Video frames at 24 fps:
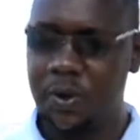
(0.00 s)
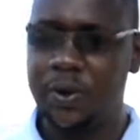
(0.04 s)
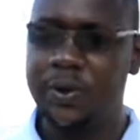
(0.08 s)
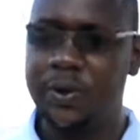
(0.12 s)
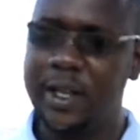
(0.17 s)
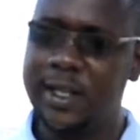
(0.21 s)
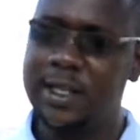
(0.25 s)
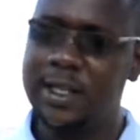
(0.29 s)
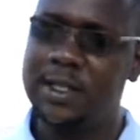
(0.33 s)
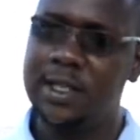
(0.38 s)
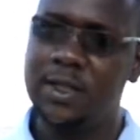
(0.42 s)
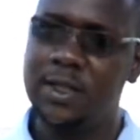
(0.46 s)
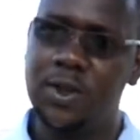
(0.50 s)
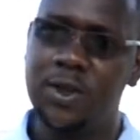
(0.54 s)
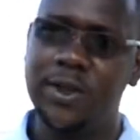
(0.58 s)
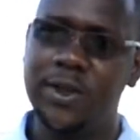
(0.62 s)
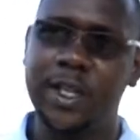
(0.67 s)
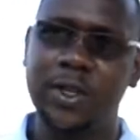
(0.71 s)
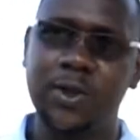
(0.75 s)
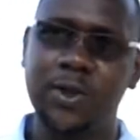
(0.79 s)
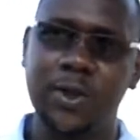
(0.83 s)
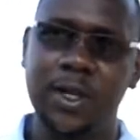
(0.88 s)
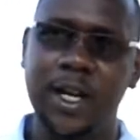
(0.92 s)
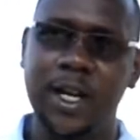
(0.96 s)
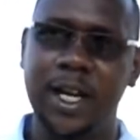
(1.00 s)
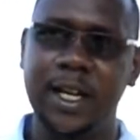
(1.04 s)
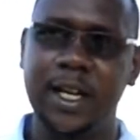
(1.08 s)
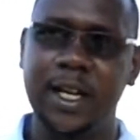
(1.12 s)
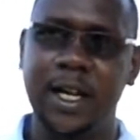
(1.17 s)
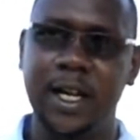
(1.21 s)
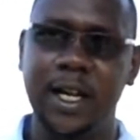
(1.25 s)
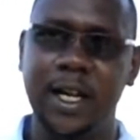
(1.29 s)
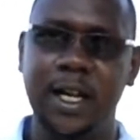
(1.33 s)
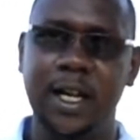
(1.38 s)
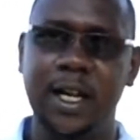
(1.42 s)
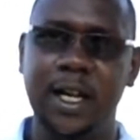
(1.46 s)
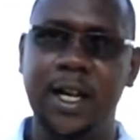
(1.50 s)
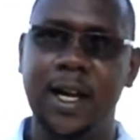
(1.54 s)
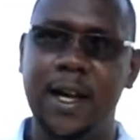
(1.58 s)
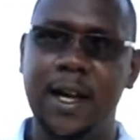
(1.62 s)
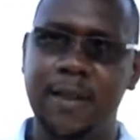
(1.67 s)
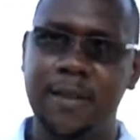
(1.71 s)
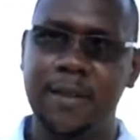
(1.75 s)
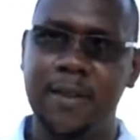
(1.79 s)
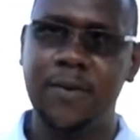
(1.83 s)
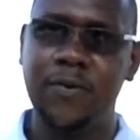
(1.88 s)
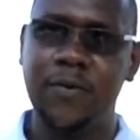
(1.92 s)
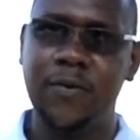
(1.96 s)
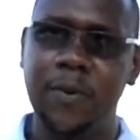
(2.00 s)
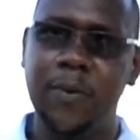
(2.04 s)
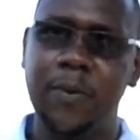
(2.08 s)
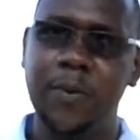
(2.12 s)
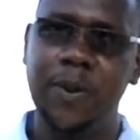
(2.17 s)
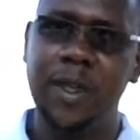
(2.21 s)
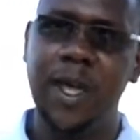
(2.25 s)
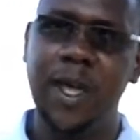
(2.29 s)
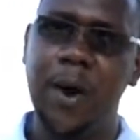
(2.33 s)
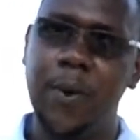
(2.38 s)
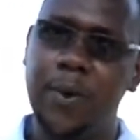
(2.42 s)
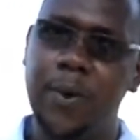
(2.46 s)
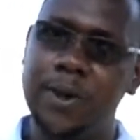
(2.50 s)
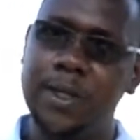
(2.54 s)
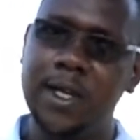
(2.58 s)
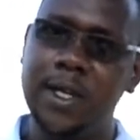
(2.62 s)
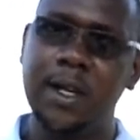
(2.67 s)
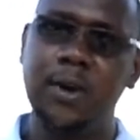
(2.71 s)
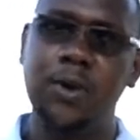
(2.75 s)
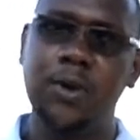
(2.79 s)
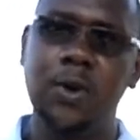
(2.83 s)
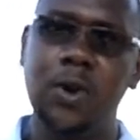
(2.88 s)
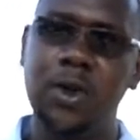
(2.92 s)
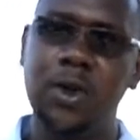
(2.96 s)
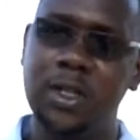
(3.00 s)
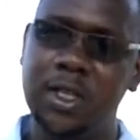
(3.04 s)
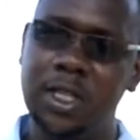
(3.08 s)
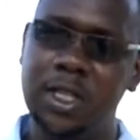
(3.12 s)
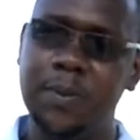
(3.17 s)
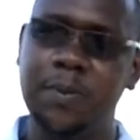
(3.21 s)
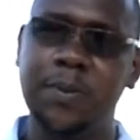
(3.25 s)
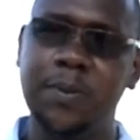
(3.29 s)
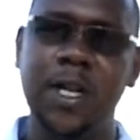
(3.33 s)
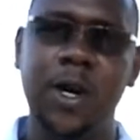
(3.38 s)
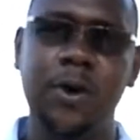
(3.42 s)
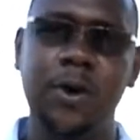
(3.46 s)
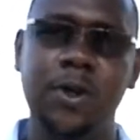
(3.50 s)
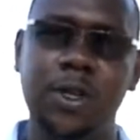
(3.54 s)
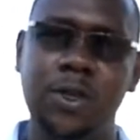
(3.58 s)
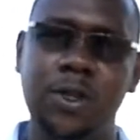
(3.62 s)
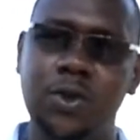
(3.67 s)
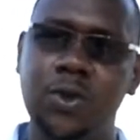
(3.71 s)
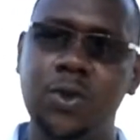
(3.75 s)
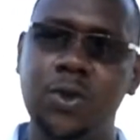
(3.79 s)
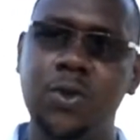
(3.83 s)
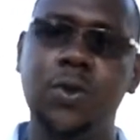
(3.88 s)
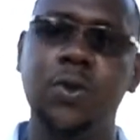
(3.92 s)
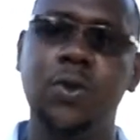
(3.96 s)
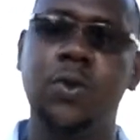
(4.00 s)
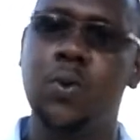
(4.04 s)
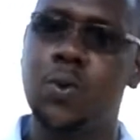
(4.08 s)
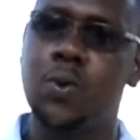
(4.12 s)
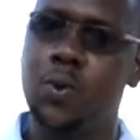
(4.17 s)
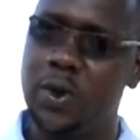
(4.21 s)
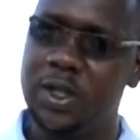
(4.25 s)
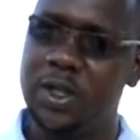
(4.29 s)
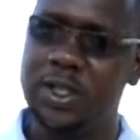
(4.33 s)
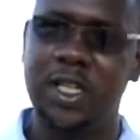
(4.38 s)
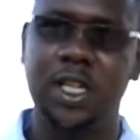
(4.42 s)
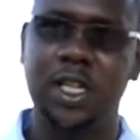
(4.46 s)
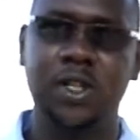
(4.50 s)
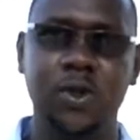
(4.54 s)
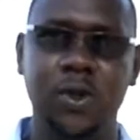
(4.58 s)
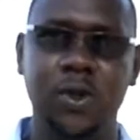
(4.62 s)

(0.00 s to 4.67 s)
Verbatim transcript: that is in northern Uganda. Then from there we shall go deep down into western